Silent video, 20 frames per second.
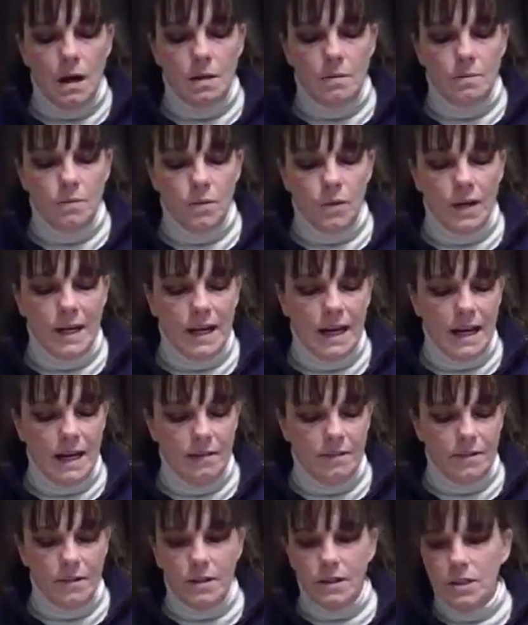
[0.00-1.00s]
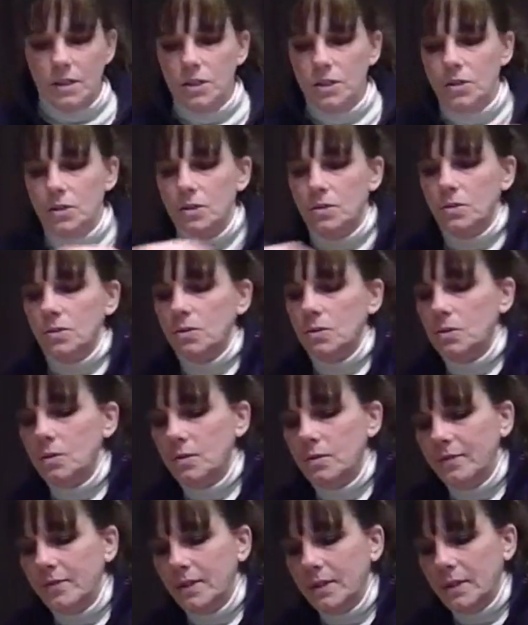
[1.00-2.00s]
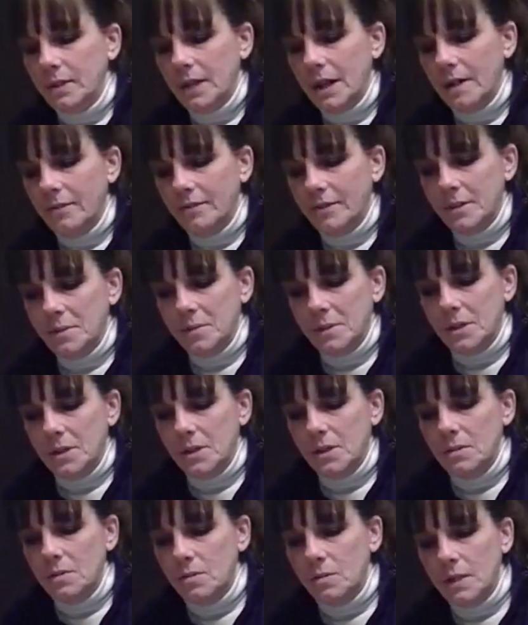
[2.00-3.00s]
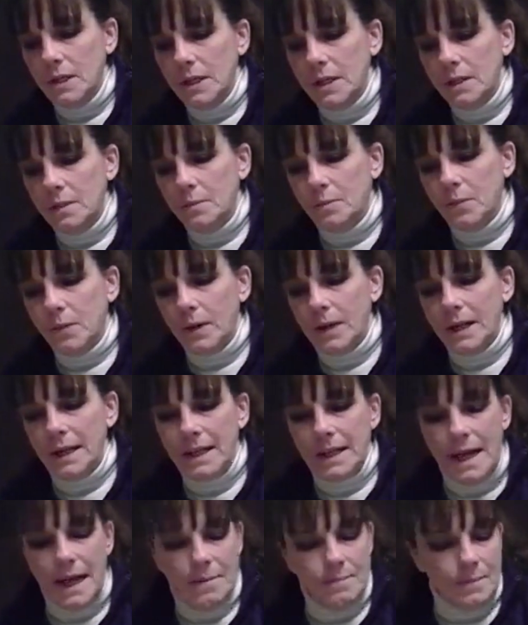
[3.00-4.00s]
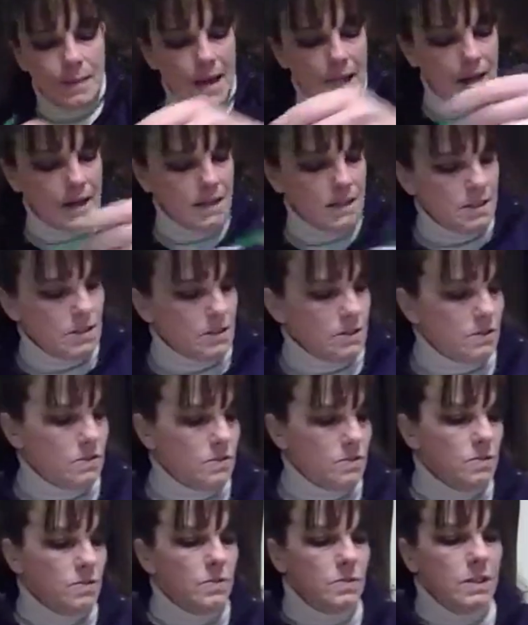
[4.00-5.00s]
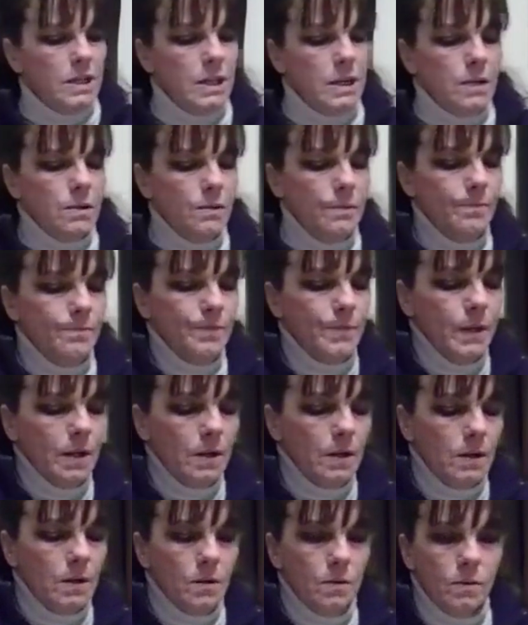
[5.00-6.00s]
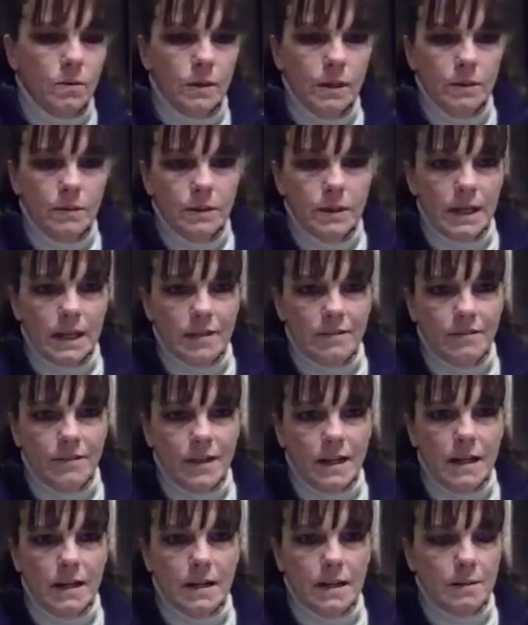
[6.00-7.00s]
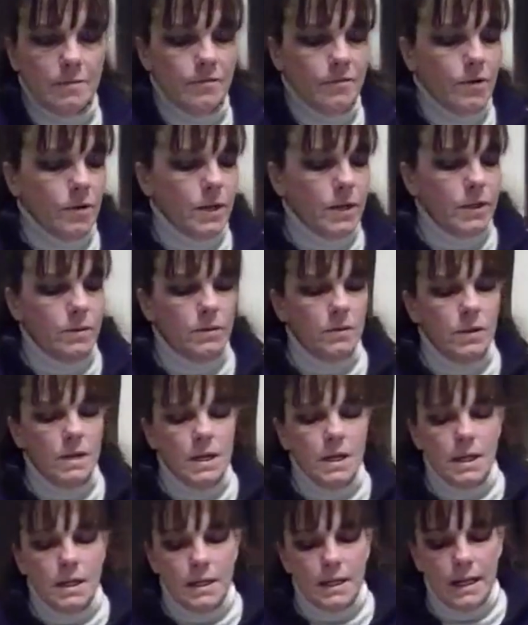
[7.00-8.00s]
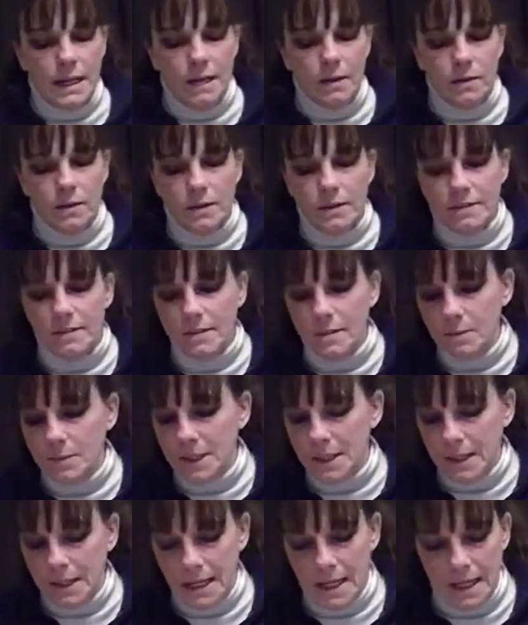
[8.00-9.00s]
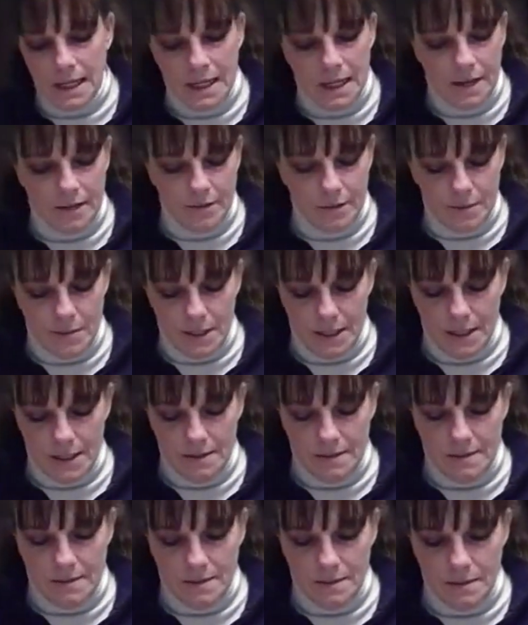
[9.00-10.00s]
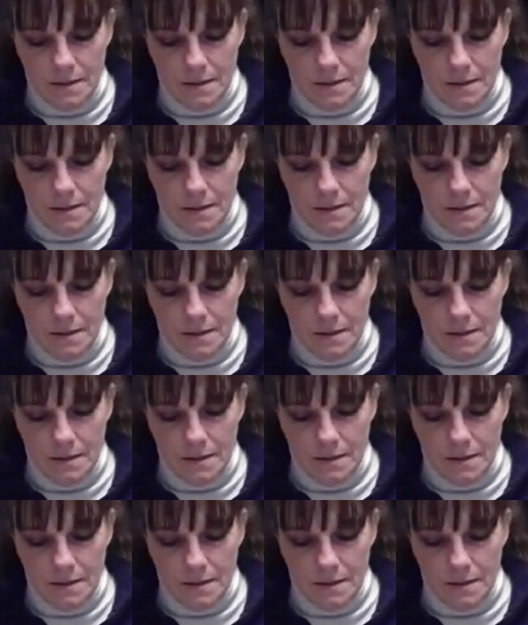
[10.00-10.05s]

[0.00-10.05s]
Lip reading: whenever you feel comfortable with bringing that back to the studio, we will get fired up for you. Now, assuming that everybody's